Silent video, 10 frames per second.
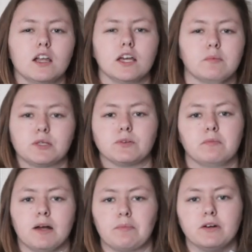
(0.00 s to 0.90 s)
like
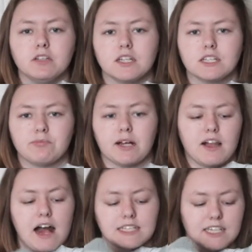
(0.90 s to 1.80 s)
between my buildings for my
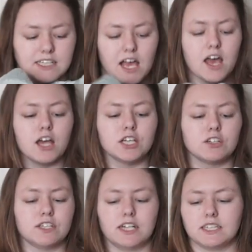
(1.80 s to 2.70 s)
classes, so
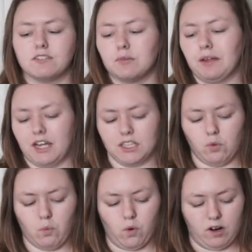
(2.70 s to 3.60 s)
it's nice to have something nice
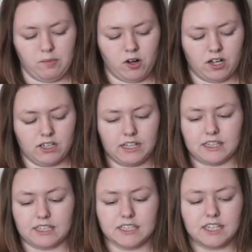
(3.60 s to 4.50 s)
and warm on.
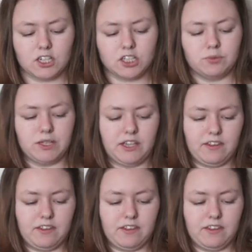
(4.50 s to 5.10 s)
Like this is actually really